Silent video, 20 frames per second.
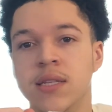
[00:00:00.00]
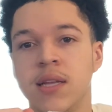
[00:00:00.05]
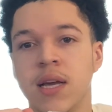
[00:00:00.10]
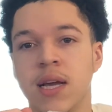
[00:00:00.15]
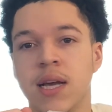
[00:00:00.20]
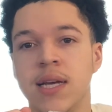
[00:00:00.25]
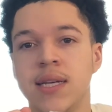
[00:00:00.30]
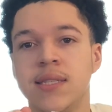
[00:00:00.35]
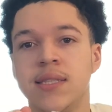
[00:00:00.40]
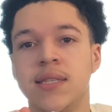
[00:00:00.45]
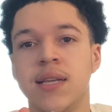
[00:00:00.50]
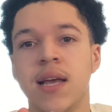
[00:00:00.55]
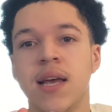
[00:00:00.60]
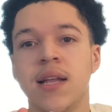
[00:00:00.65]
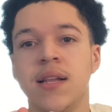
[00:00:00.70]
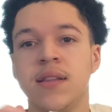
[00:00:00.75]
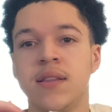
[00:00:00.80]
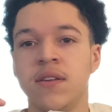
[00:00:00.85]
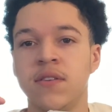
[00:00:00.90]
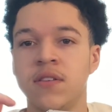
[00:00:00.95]
Like I
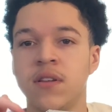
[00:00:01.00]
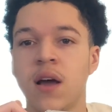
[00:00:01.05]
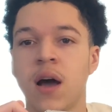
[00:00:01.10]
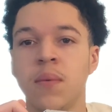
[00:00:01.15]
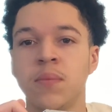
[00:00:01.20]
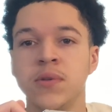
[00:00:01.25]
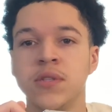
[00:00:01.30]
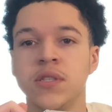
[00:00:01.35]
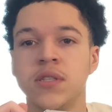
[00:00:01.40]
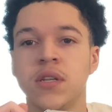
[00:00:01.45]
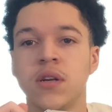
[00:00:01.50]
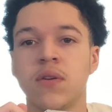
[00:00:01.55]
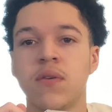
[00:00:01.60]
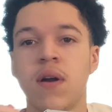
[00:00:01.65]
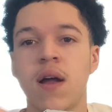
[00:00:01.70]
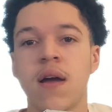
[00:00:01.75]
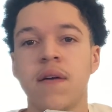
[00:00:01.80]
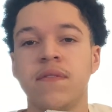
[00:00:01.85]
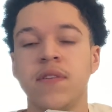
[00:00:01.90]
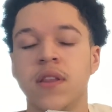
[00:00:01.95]
said, the top one's the
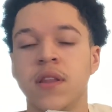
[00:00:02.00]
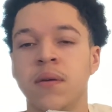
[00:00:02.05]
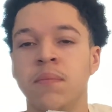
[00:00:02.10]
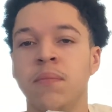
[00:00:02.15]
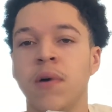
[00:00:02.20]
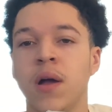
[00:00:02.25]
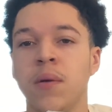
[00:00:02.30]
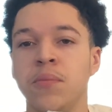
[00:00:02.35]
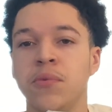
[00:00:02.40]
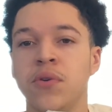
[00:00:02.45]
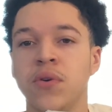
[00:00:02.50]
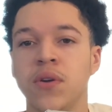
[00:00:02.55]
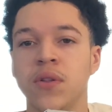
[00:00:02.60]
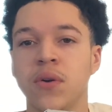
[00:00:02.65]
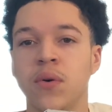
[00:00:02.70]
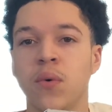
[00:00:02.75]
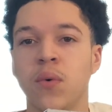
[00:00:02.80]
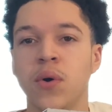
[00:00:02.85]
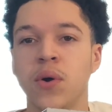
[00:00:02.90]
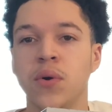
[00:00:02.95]
Craft, and the bottom 2 are the
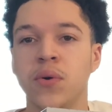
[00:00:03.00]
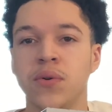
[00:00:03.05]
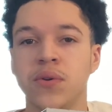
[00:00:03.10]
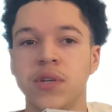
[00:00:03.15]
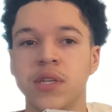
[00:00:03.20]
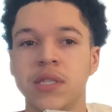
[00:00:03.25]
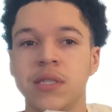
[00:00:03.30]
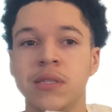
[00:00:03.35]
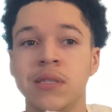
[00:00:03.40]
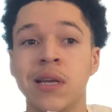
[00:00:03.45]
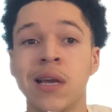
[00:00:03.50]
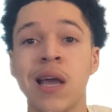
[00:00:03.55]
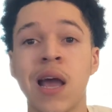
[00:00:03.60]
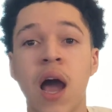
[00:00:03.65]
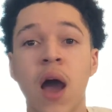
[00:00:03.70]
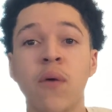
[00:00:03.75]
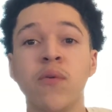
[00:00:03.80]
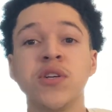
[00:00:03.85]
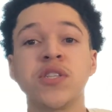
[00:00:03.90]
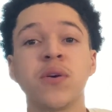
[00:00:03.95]
Oil Green.
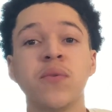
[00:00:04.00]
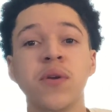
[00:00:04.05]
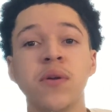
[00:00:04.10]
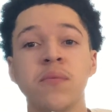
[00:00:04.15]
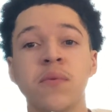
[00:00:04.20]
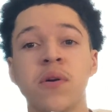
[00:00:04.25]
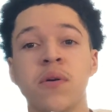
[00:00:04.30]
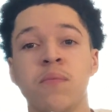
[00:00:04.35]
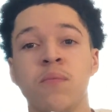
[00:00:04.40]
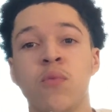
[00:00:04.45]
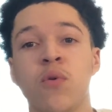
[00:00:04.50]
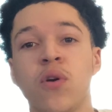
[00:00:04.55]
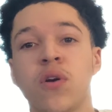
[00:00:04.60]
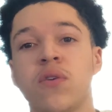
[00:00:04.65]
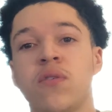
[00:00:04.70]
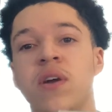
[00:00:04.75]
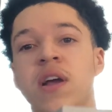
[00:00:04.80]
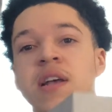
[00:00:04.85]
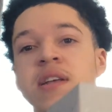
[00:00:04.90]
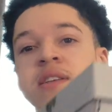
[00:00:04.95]
I wish I would have went more
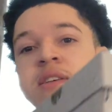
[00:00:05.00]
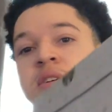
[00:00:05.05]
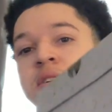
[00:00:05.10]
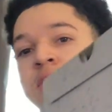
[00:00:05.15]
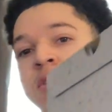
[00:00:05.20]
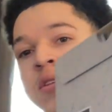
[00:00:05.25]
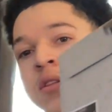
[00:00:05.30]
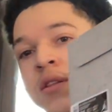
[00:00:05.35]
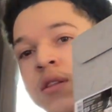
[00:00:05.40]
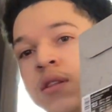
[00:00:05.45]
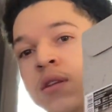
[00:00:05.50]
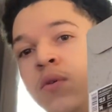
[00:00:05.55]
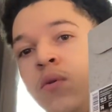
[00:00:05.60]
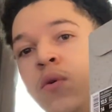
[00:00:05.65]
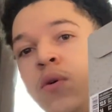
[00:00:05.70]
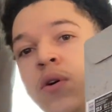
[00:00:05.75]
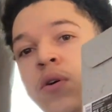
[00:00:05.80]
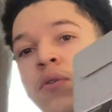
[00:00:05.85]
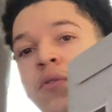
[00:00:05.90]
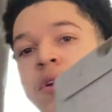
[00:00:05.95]
crazy on the
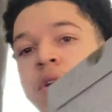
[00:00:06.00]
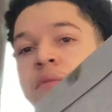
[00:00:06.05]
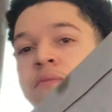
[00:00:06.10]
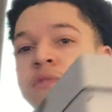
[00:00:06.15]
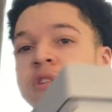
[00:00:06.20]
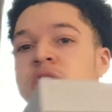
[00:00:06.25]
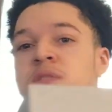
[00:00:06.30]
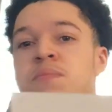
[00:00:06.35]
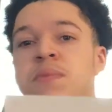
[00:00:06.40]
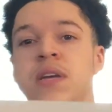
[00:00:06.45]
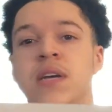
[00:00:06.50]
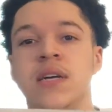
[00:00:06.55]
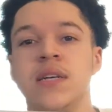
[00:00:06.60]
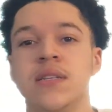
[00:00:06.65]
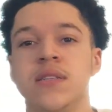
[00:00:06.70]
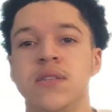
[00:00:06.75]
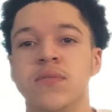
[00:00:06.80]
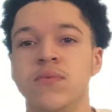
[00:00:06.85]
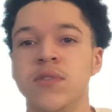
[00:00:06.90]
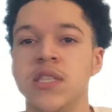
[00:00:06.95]
Oil Green ones because
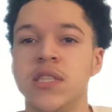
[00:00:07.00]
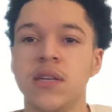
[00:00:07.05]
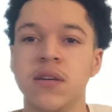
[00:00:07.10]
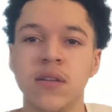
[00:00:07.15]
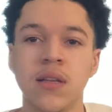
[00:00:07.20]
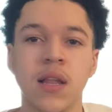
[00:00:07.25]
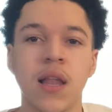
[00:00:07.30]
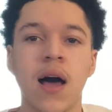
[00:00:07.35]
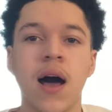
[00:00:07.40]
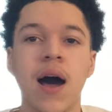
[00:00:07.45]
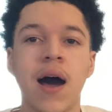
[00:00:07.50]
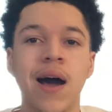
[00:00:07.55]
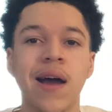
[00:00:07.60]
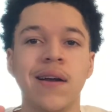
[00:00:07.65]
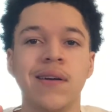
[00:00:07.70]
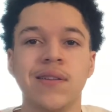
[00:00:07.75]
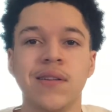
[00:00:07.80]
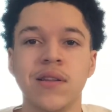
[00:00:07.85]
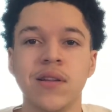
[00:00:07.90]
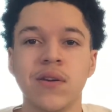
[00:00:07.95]
the resale is a lot higher
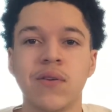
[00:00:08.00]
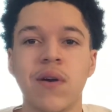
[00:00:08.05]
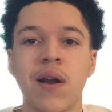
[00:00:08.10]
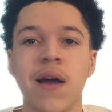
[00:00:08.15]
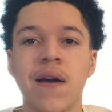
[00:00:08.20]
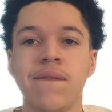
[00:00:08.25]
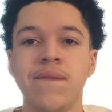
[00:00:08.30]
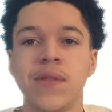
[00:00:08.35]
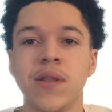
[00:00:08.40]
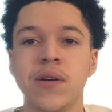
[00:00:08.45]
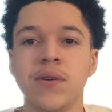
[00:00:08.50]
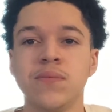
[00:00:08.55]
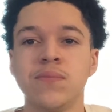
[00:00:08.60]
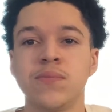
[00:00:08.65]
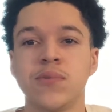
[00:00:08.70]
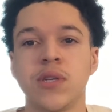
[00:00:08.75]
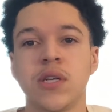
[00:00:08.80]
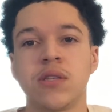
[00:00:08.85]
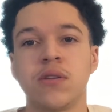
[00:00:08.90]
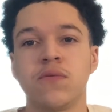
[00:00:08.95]
than the Craft though, so
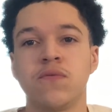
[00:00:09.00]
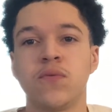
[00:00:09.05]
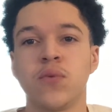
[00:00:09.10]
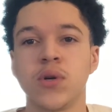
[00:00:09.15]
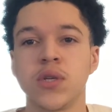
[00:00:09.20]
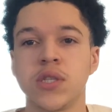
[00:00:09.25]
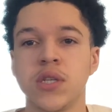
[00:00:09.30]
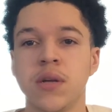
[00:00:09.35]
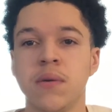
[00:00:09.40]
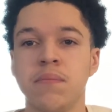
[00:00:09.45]
that's unfortunate.